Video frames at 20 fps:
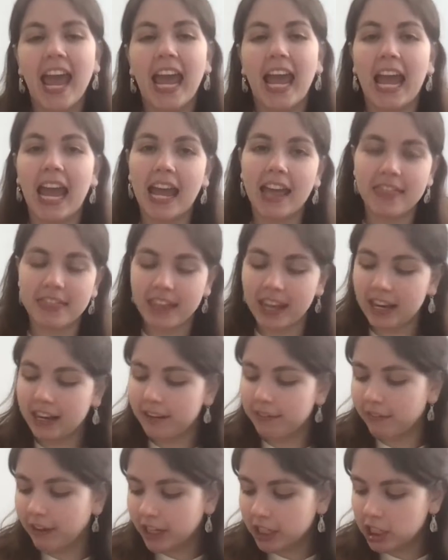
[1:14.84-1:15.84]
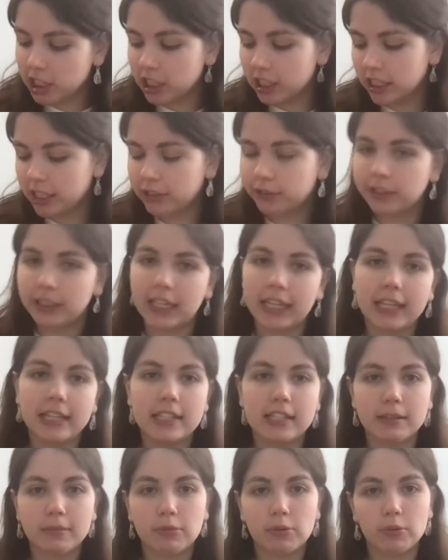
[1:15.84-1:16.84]
And then eventually you'll need
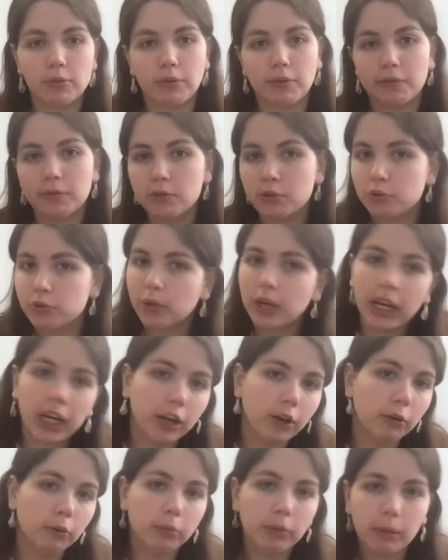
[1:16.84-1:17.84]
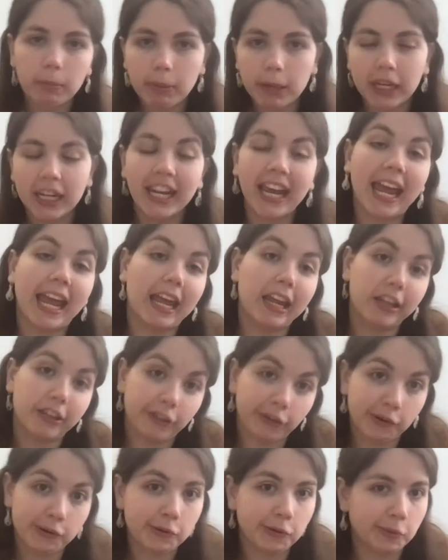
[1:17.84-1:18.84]
some sort of string or ribbon and a
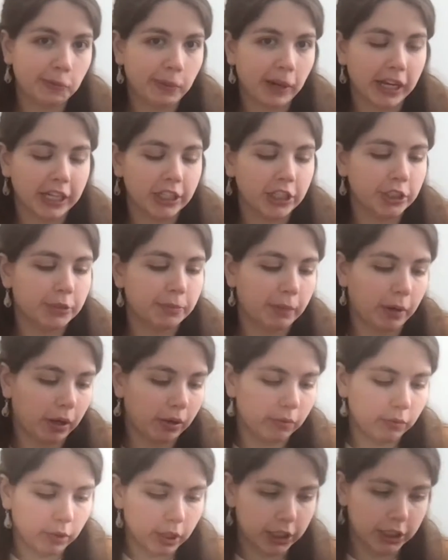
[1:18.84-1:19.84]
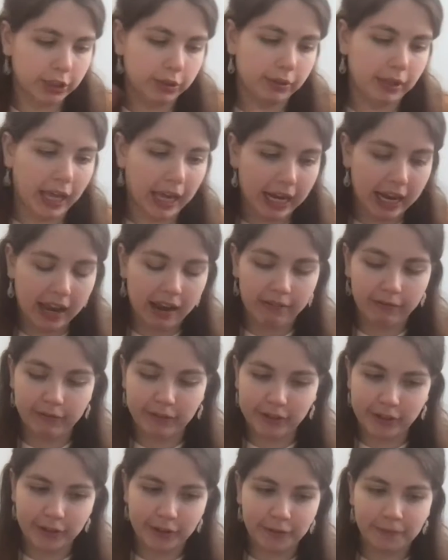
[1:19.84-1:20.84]
hole punch, but we'll do that
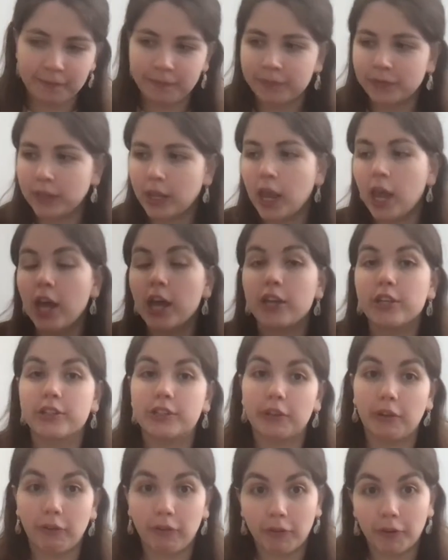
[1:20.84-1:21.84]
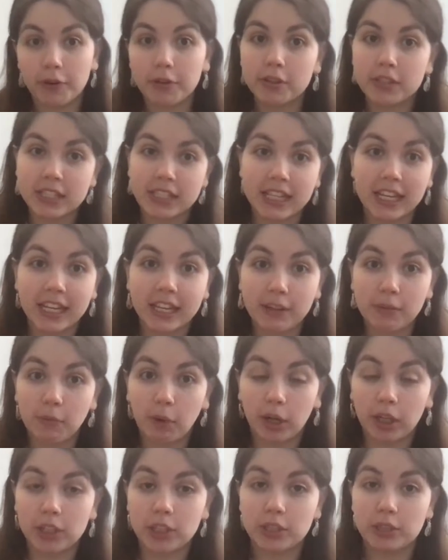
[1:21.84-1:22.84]
after. So first thing you
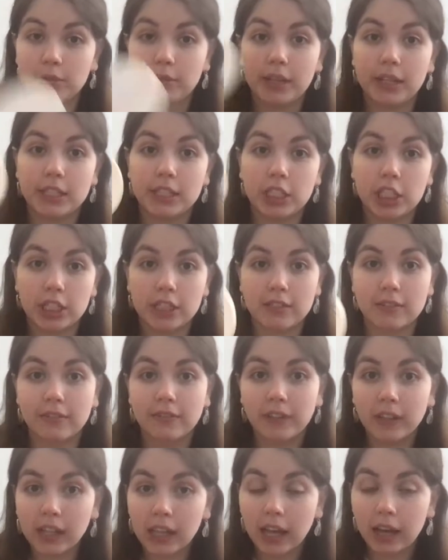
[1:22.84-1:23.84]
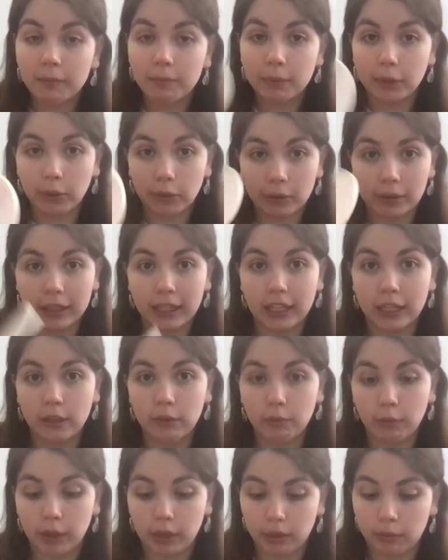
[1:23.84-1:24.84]
want to do is just fill up your
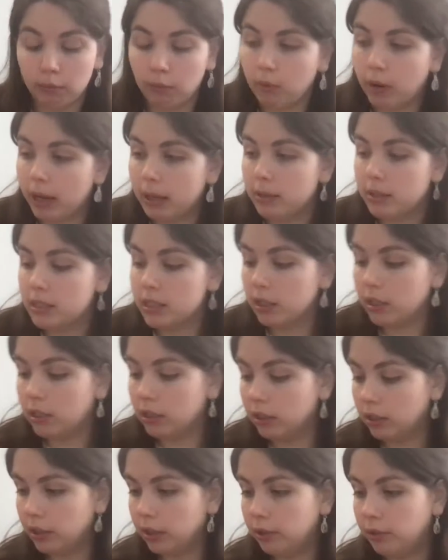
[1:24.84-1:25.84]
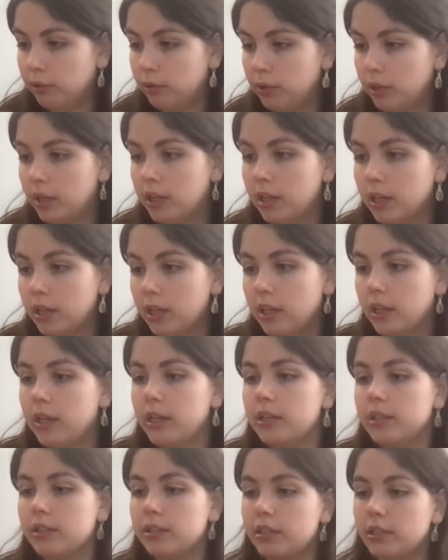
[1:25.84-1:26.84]
lid with white glue.
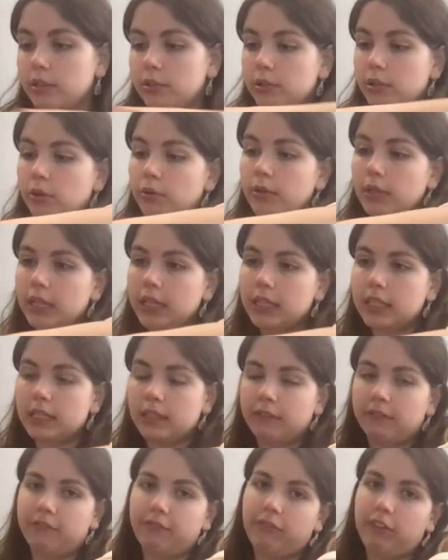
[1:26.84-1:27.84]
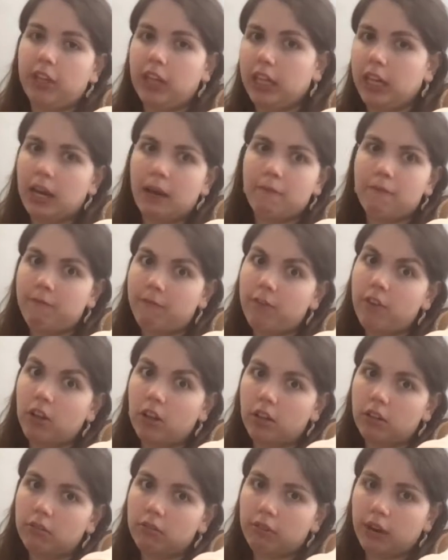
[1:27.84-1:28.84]
So you don't need to fill it up
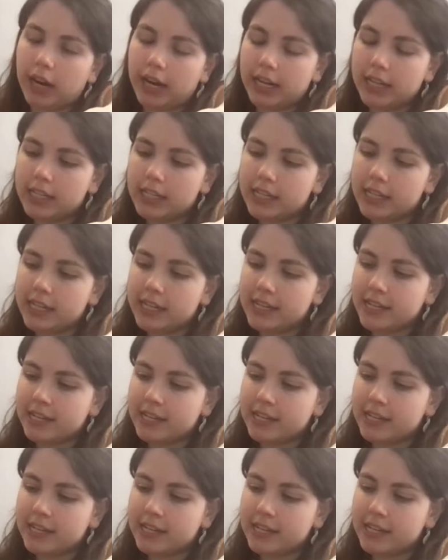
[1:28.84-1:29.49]
full, right?